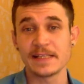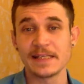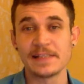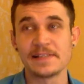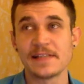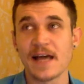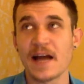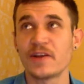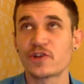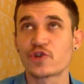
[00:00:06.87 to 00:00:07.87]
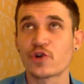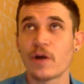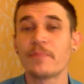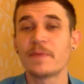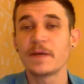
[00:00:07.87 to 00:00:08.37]
is that
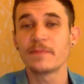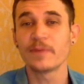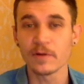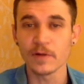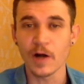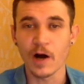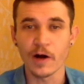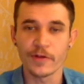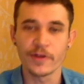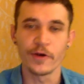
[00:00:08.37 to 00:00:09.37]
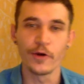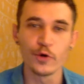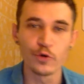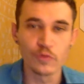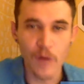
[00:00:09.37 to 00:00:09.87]
Trump people are the
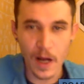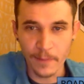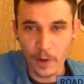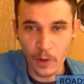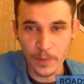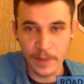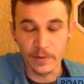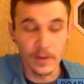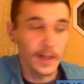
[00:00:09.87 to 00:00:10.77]
new Ron Paul people.